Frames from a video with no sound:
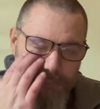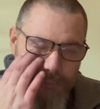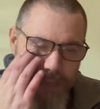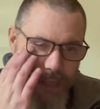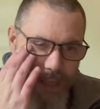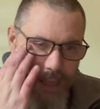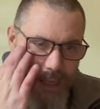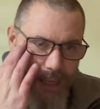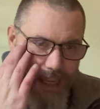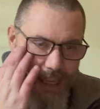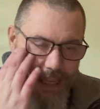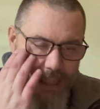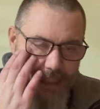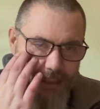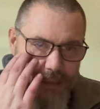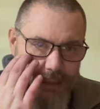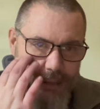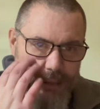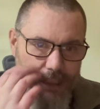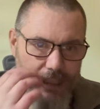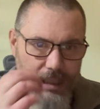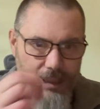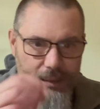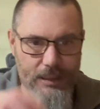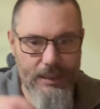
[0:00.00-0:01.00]
and
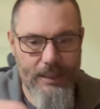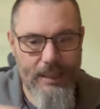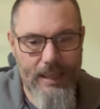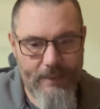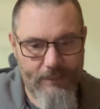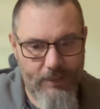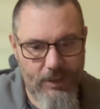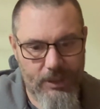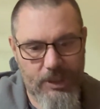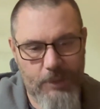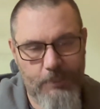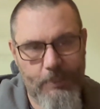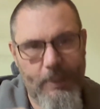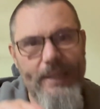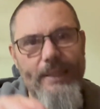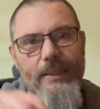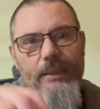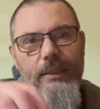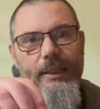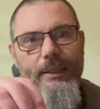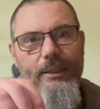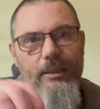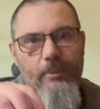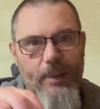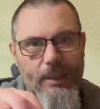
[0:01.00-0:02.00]
they have a
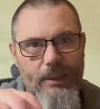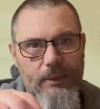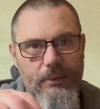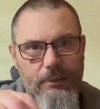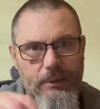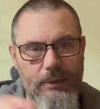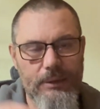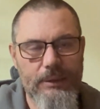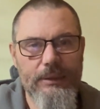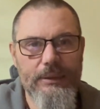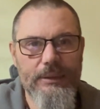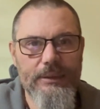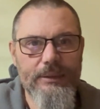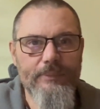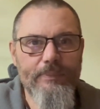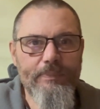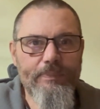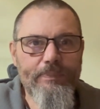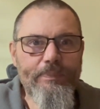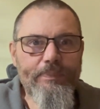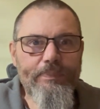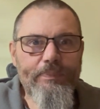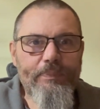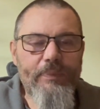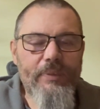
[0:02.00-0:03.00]
spindle in the middle,
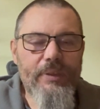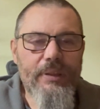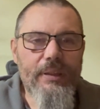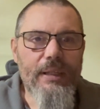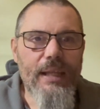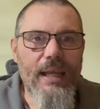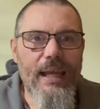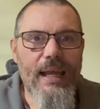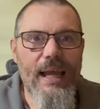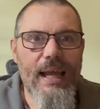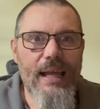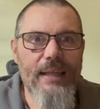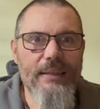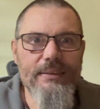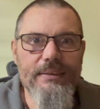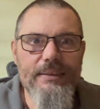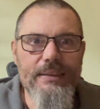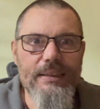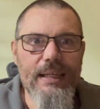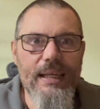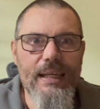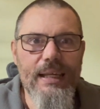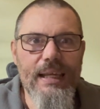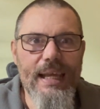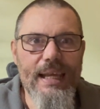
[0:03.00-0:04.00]
and
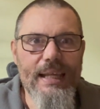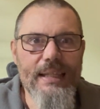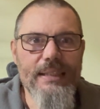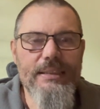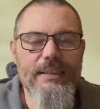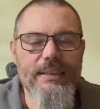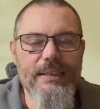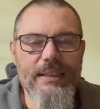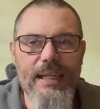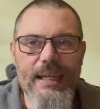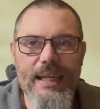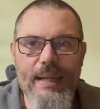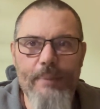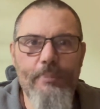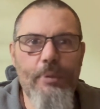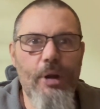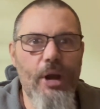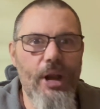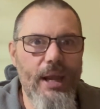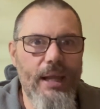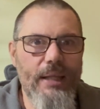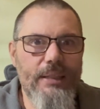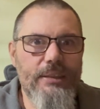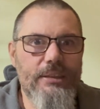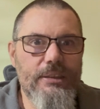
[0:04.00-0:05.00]
it
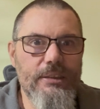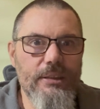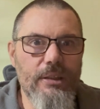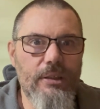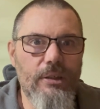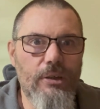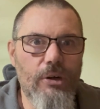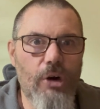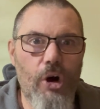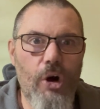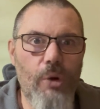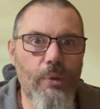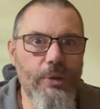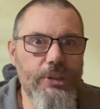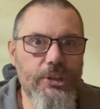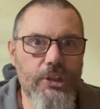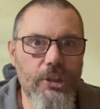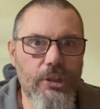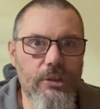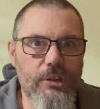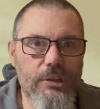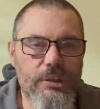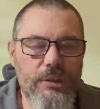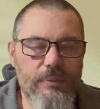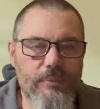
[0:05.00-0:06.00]
breaks, always
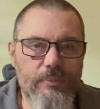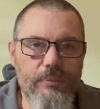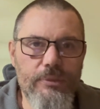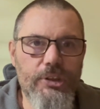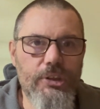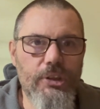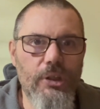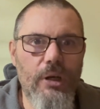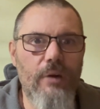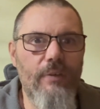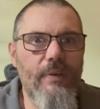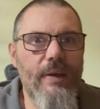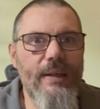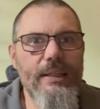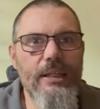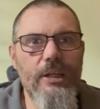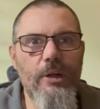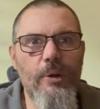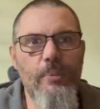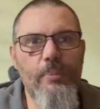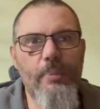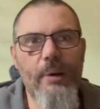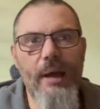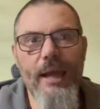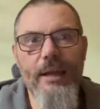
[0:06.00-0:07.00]
does. So I've ended
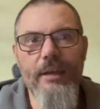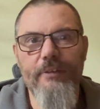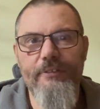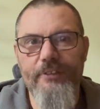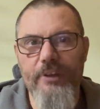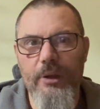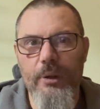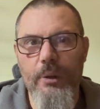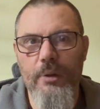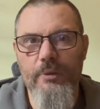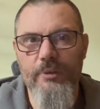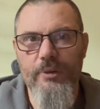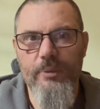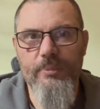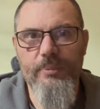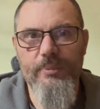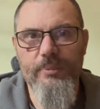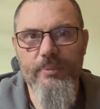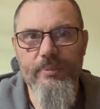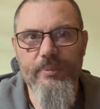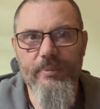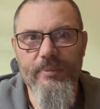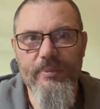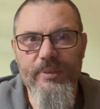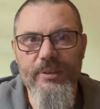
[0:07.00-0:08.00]
up buying a few of them.
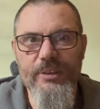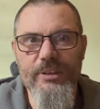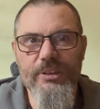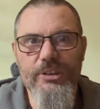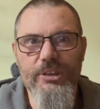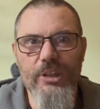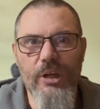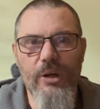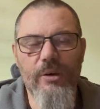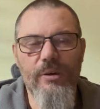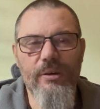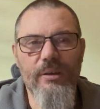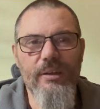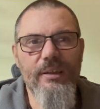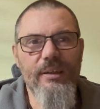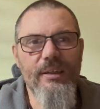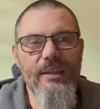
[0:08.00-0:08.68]
So